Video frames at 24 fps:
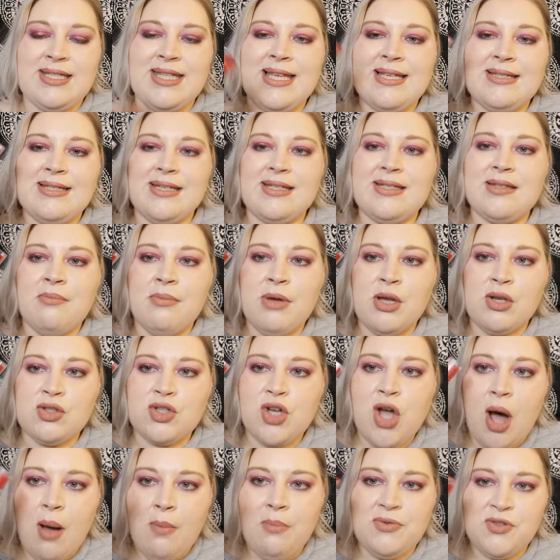This is the most
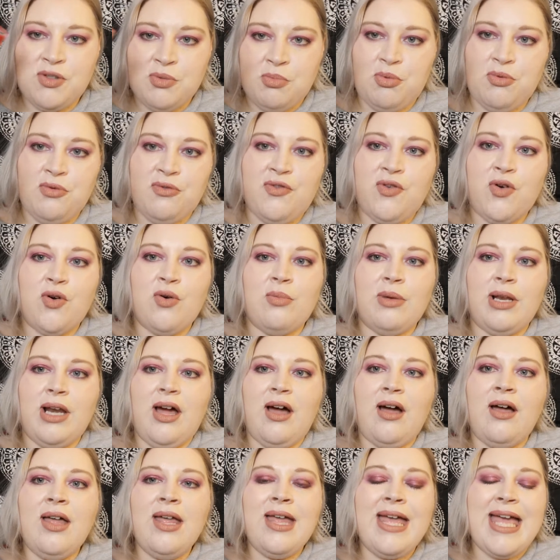comfortable
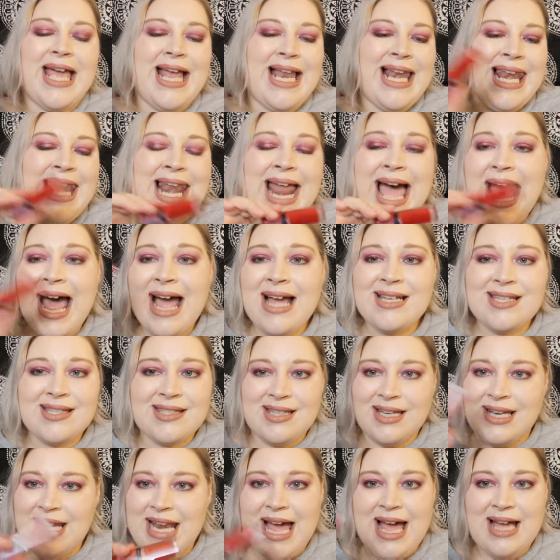formula. It lasts
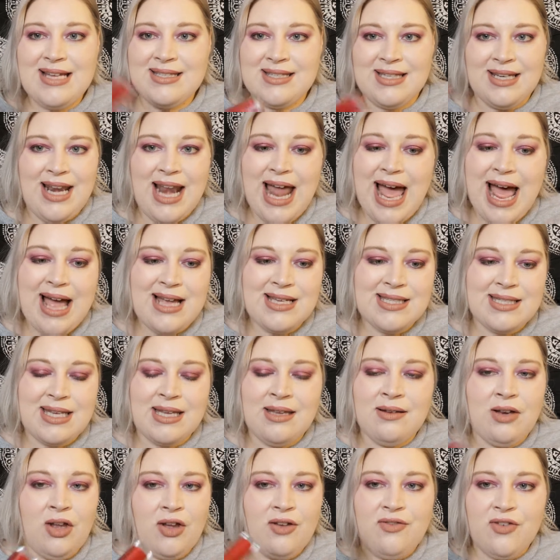and lasts and lasts,
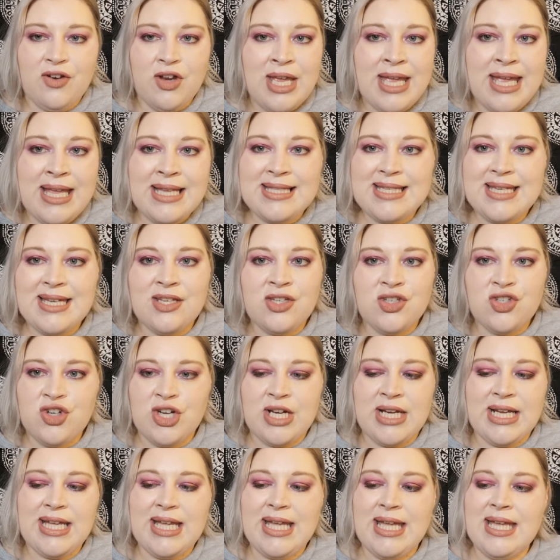like for eating,
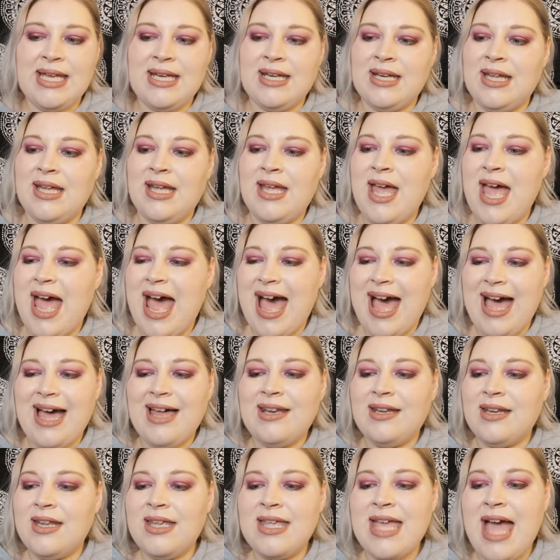drinking,
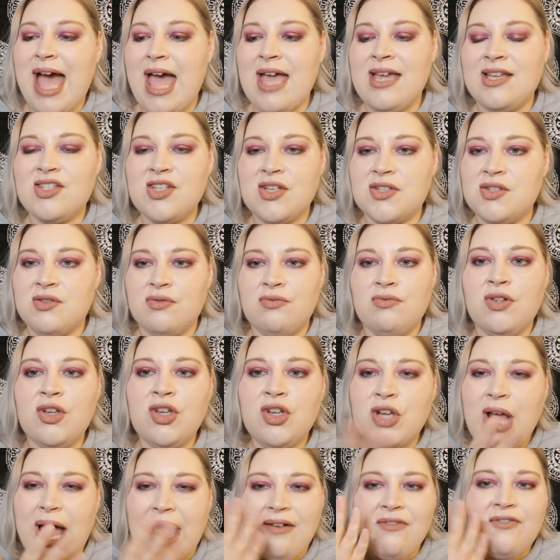and yeah, it doesn't, you
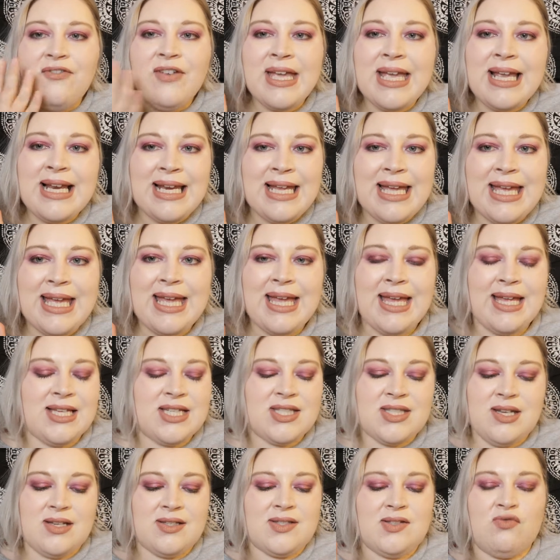can't feel it,
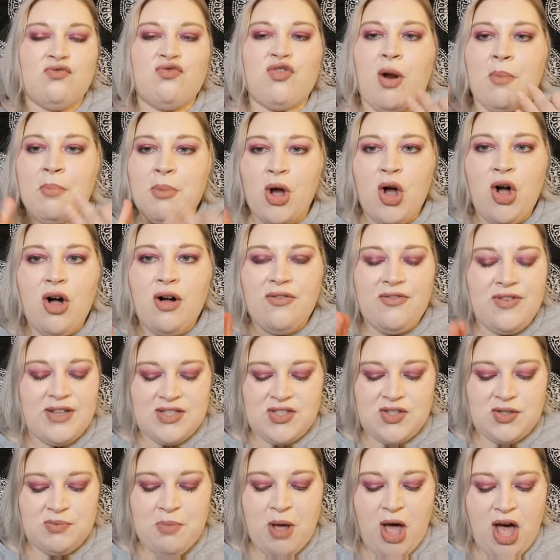it doesn't rub off, it's
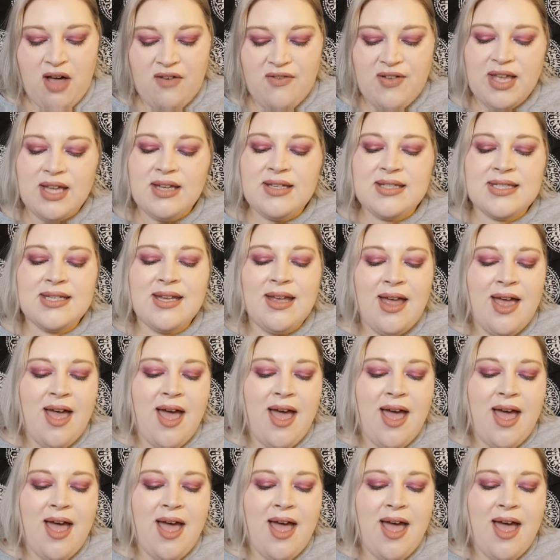just perfect.